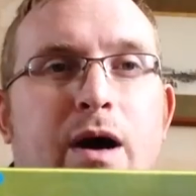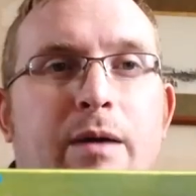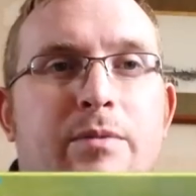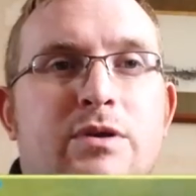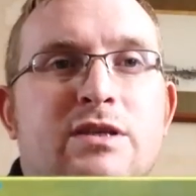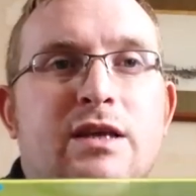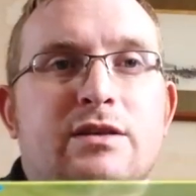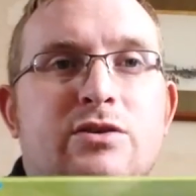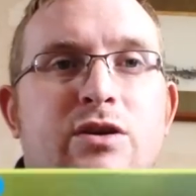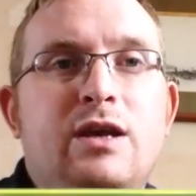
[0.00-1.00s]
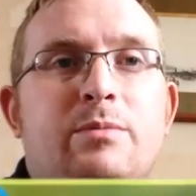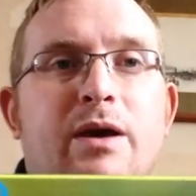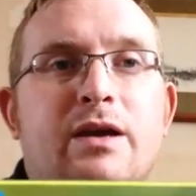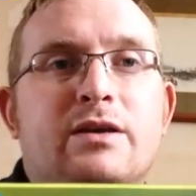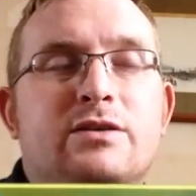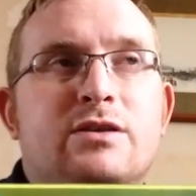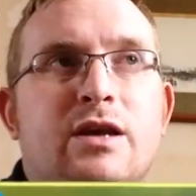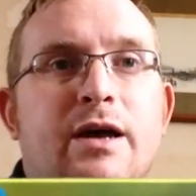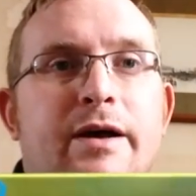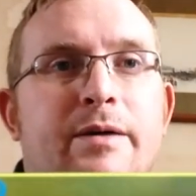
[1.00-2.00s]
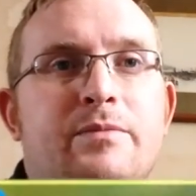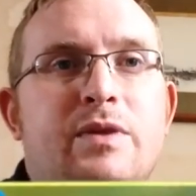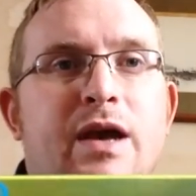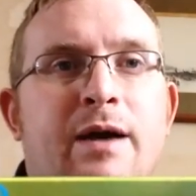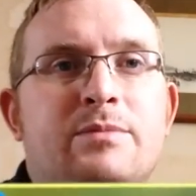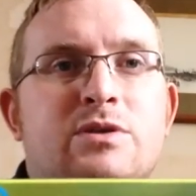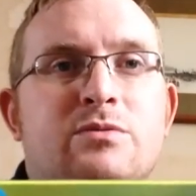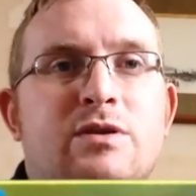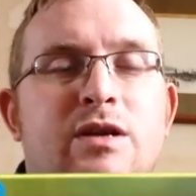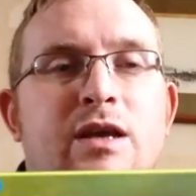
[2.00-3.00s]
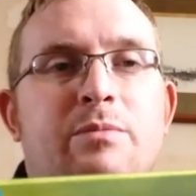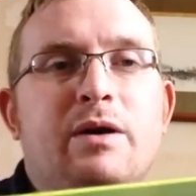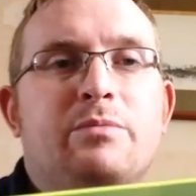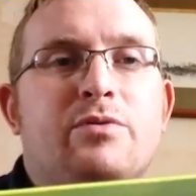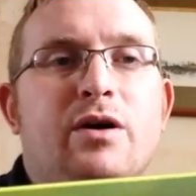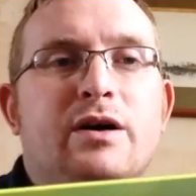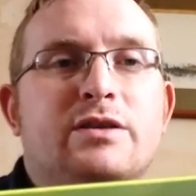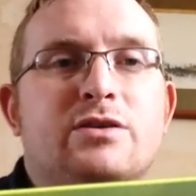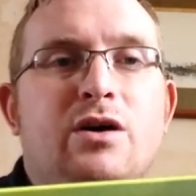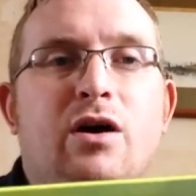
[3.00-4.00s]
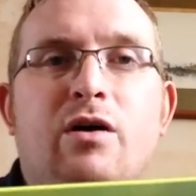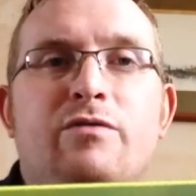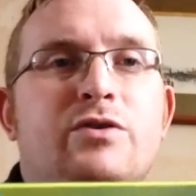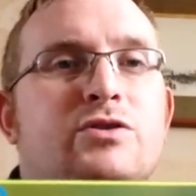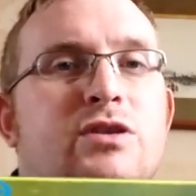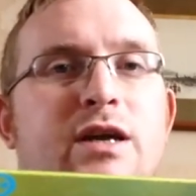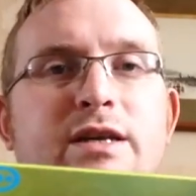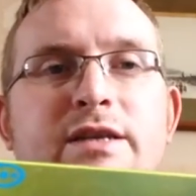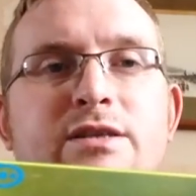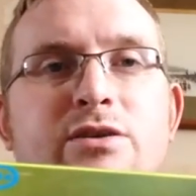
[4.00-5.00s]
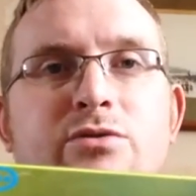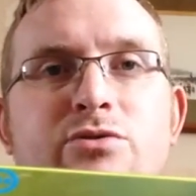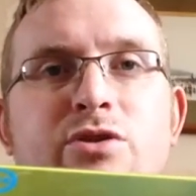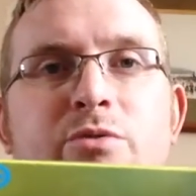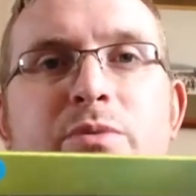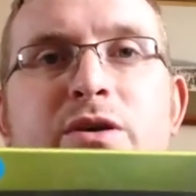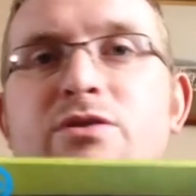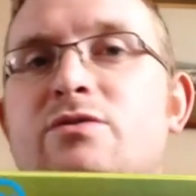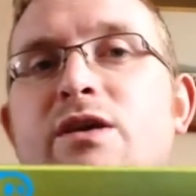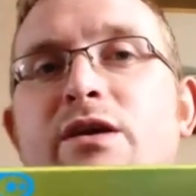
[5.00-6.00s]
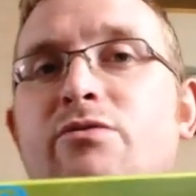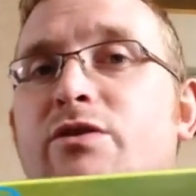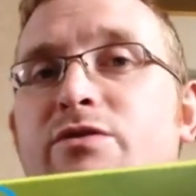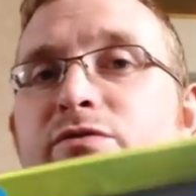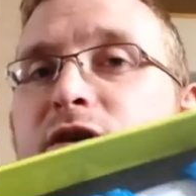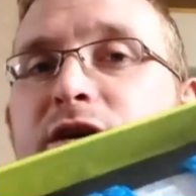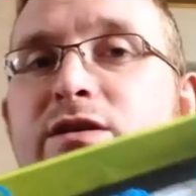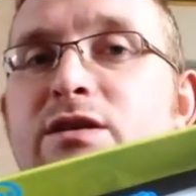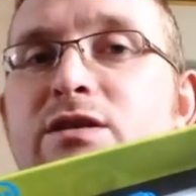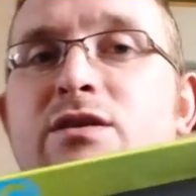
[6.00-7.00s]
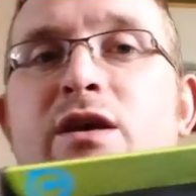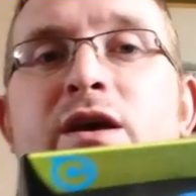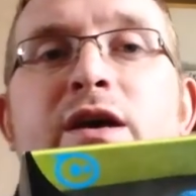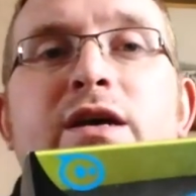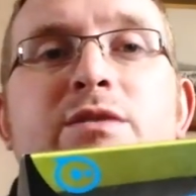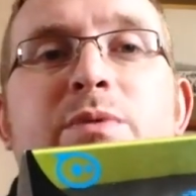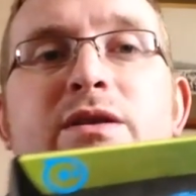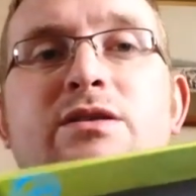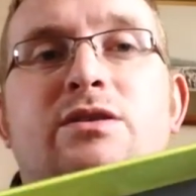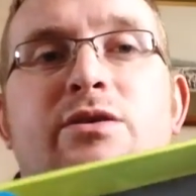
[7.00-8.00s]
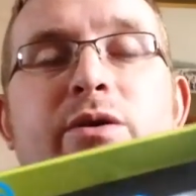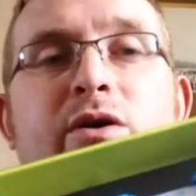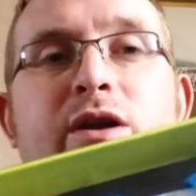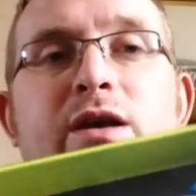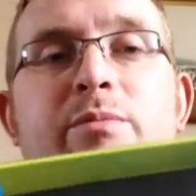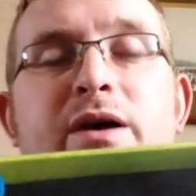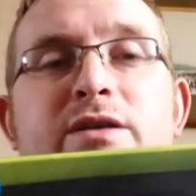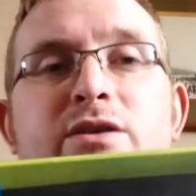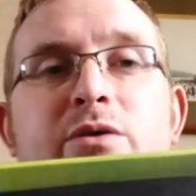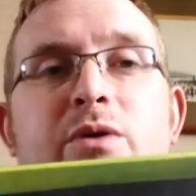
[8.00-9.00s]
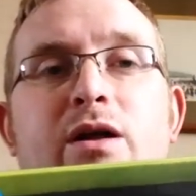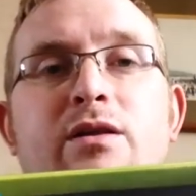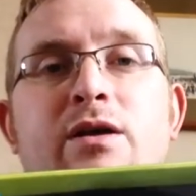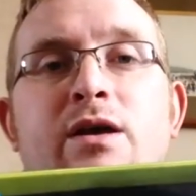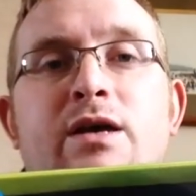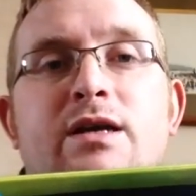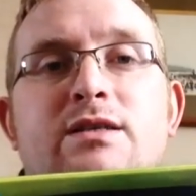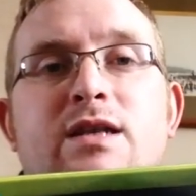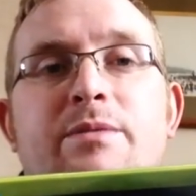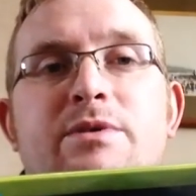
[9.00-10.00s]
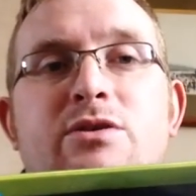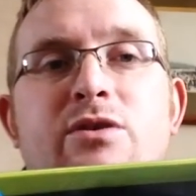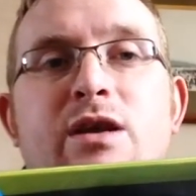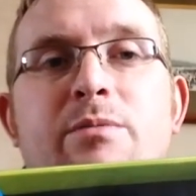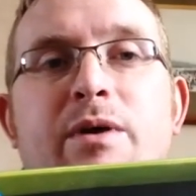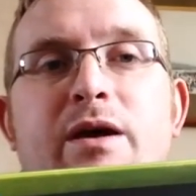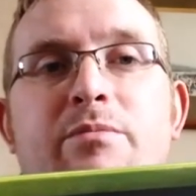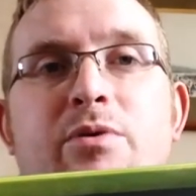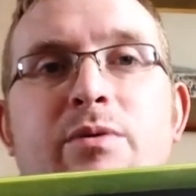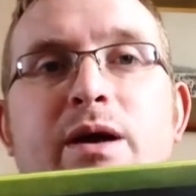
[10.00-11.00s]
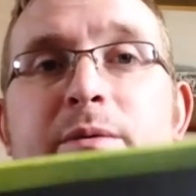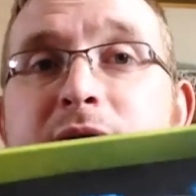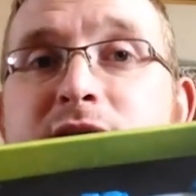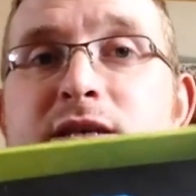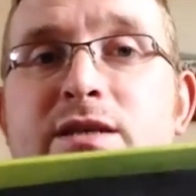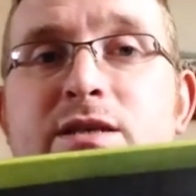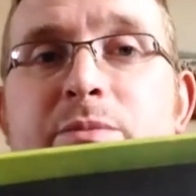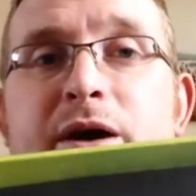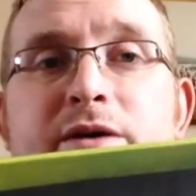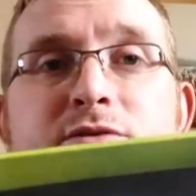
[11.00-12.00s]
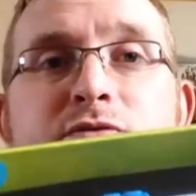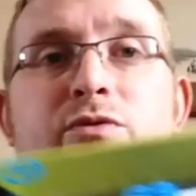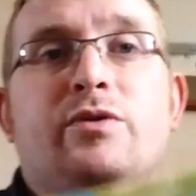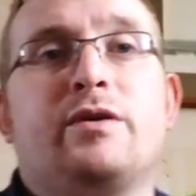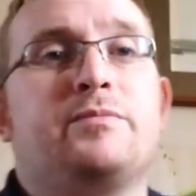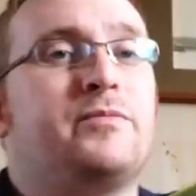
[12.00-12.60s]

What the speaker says: going to sell this on eBay because the Amazon and eBay price are virtually identical, so because of the increased fees it's better to do it on eBay. So I'll slap this on eBay and probably get about £60 for it,